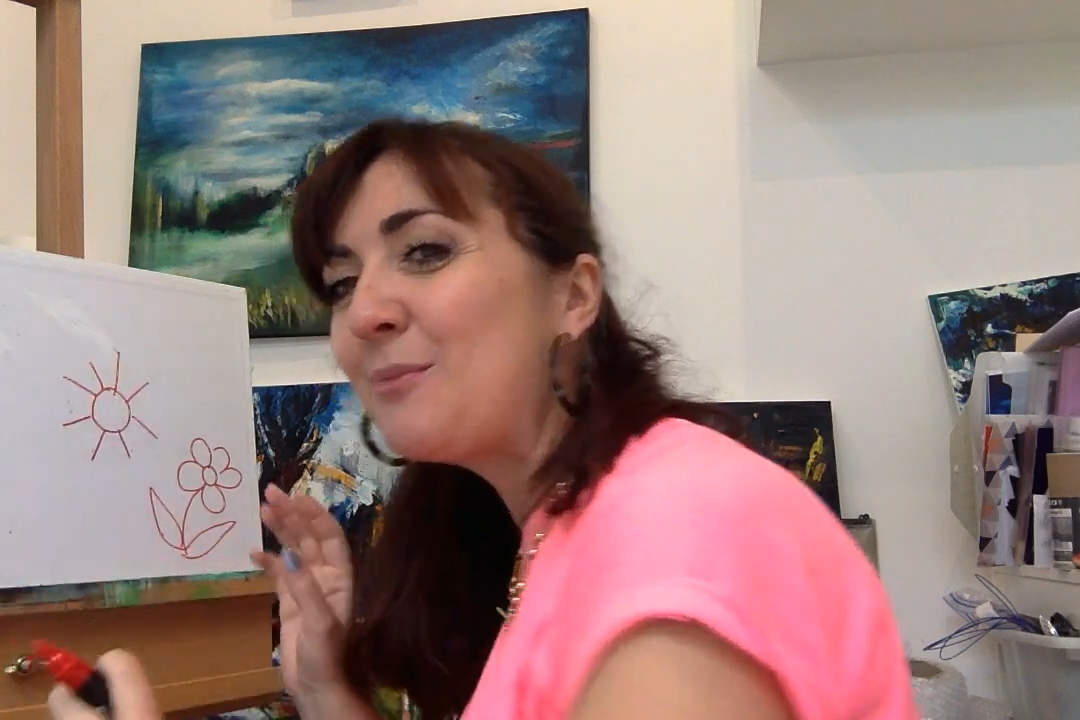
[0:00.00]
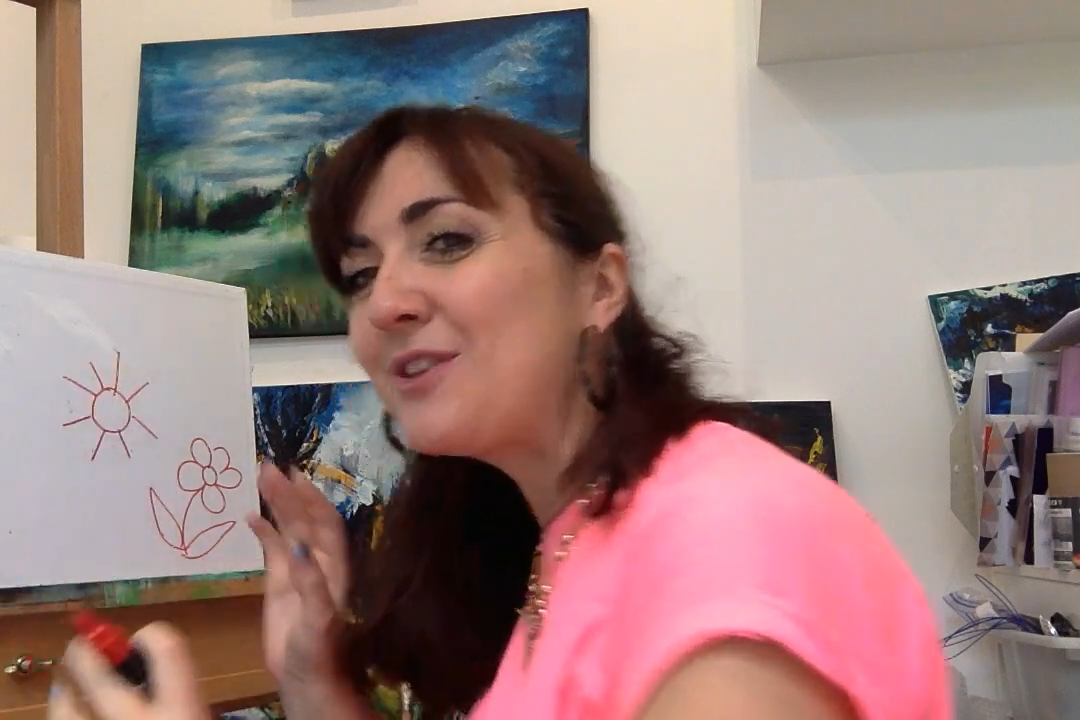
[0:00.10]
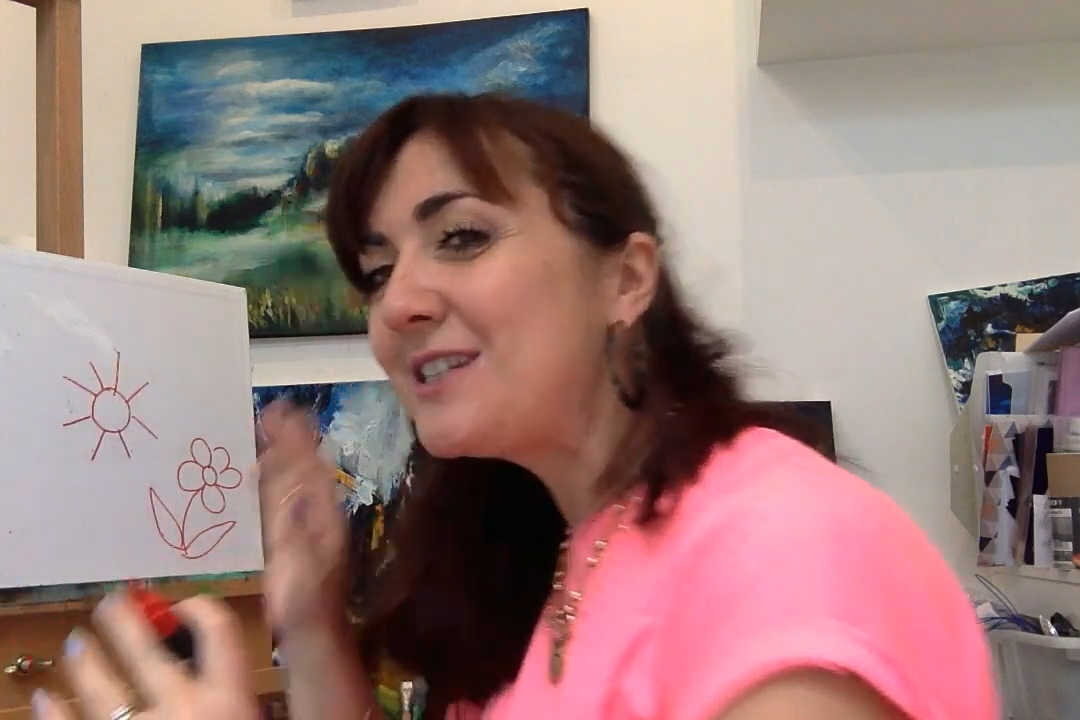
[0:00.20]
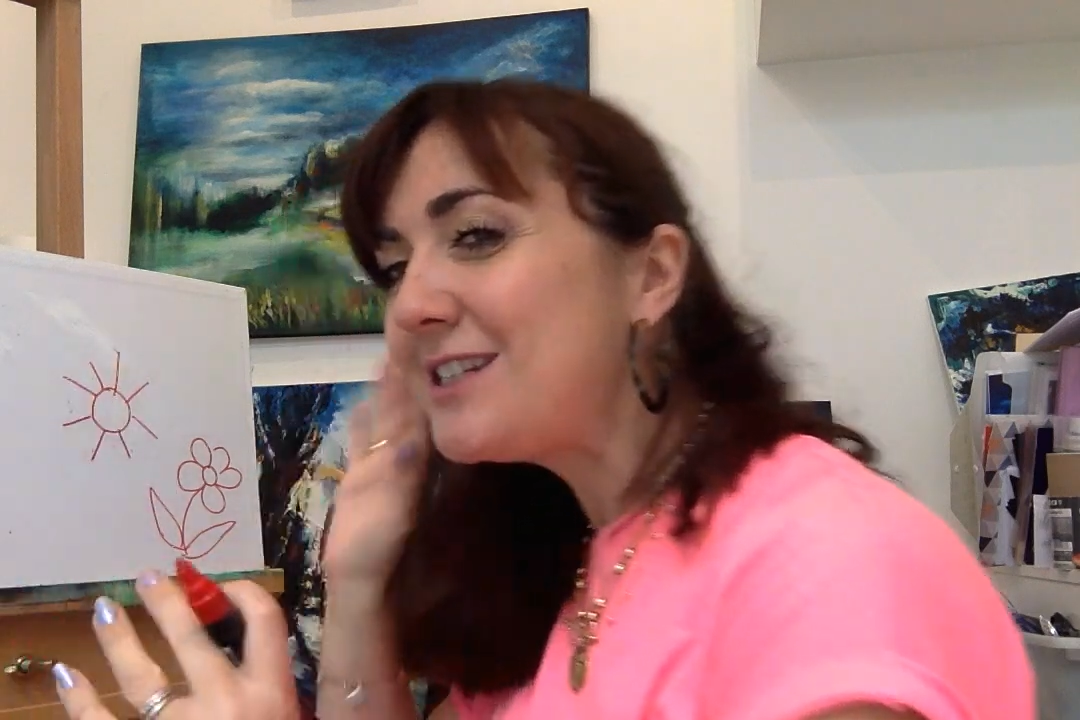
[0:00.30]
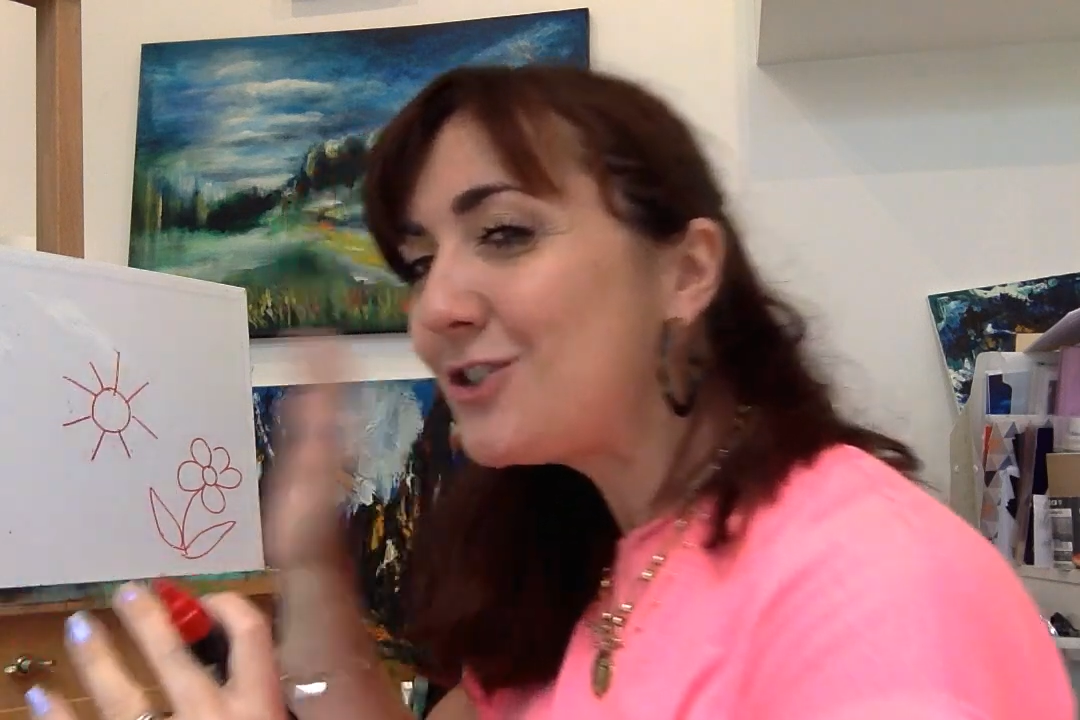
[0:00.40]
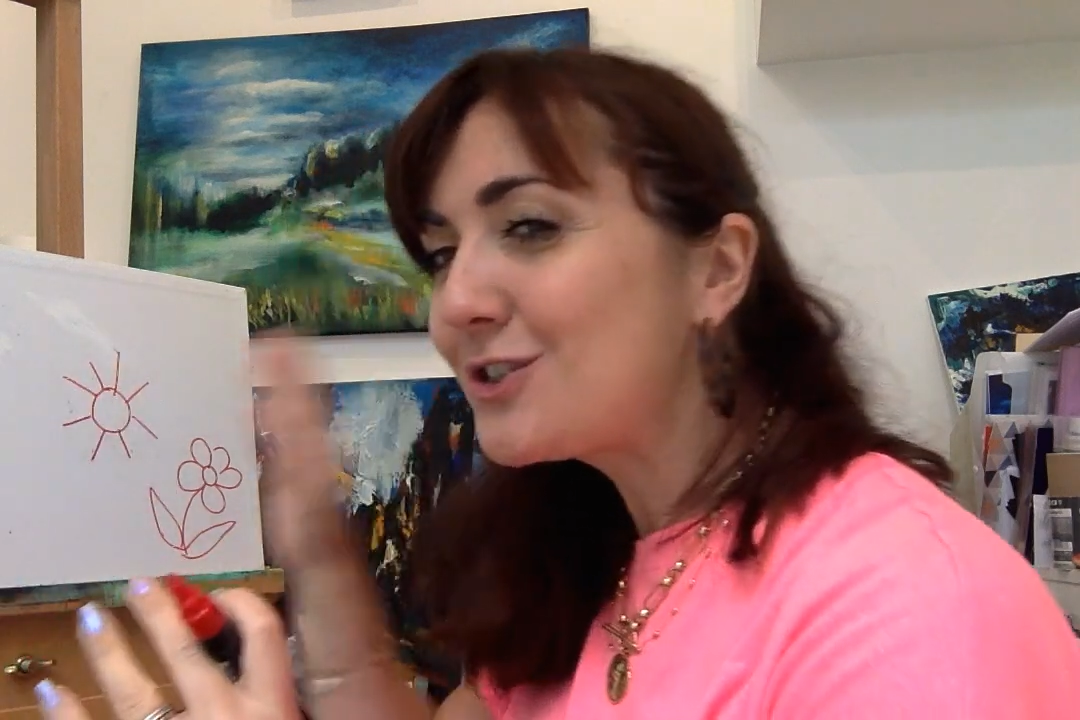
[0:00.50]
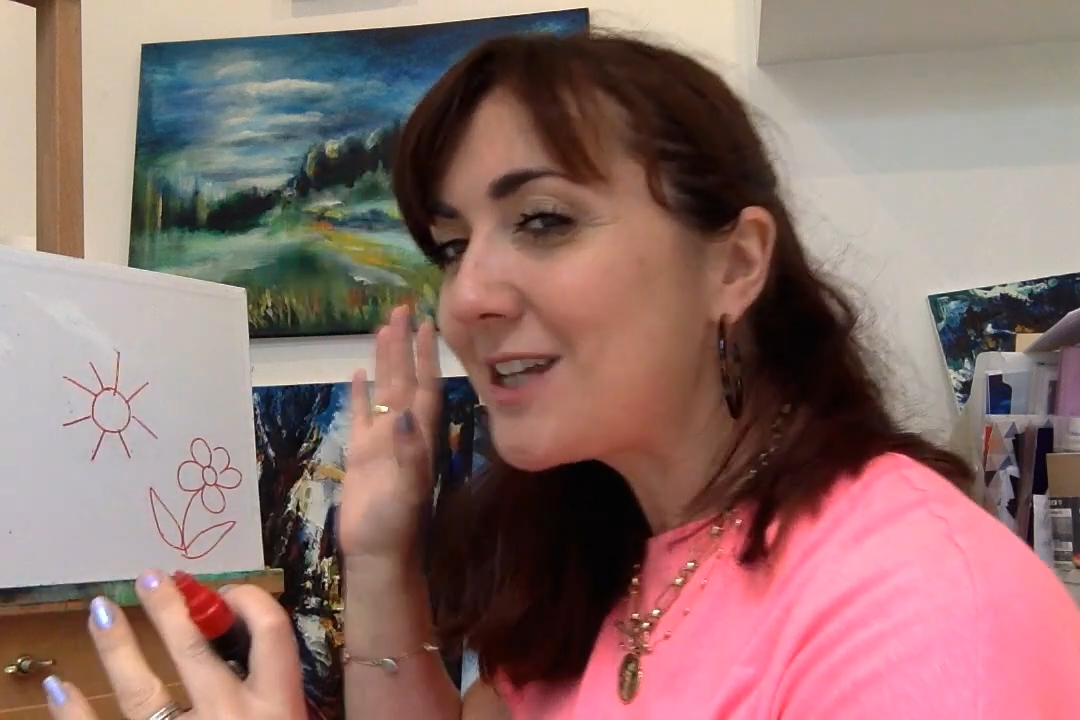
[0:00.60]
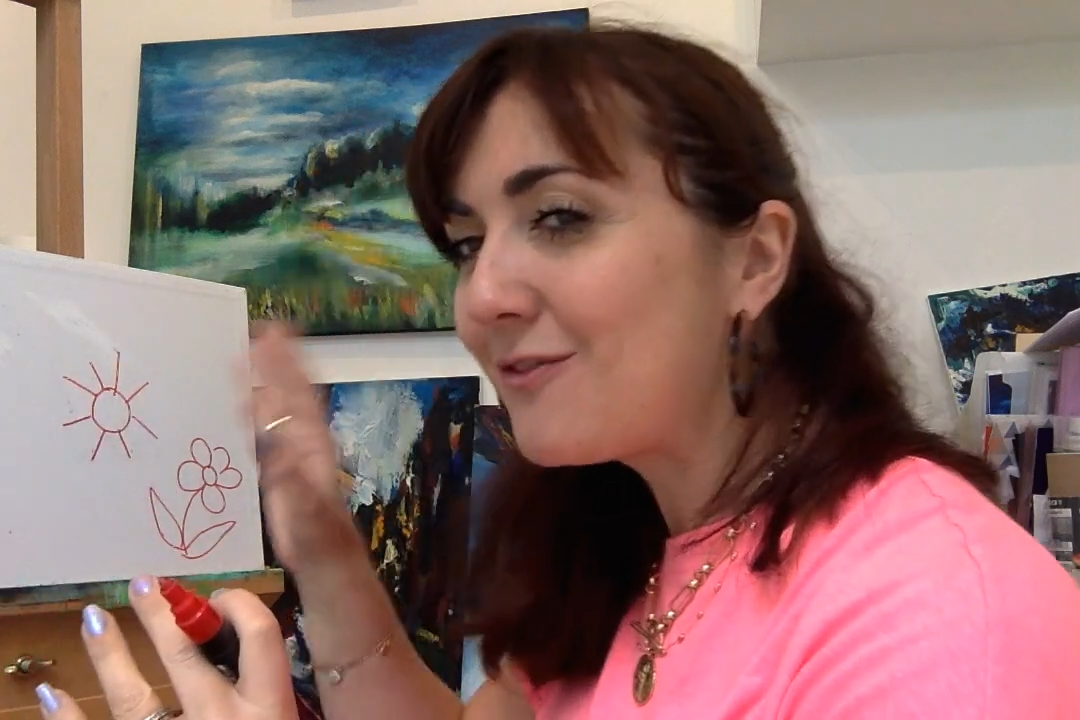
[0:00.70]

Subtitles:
but this is just